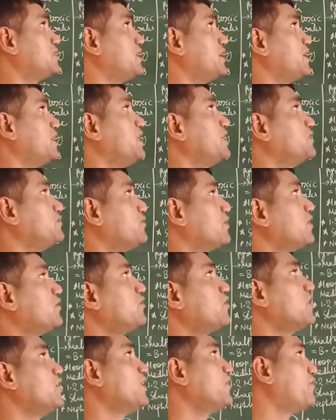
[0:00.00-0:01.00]
that is
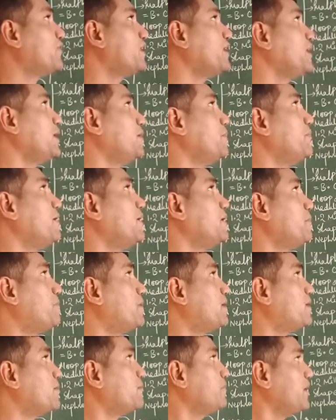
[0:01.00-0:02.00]
125 ml
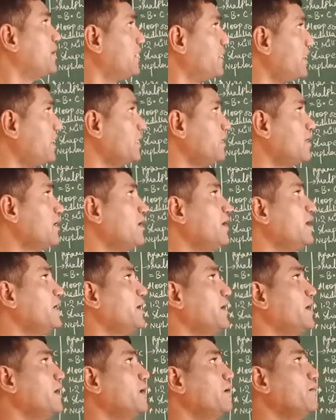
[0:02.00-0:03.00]
per minute
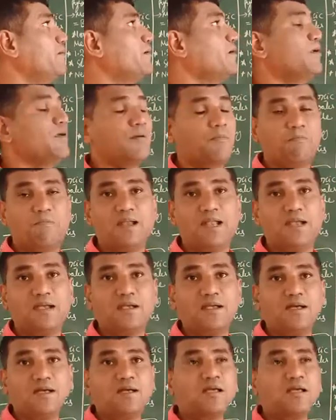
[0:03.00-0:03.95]
in blood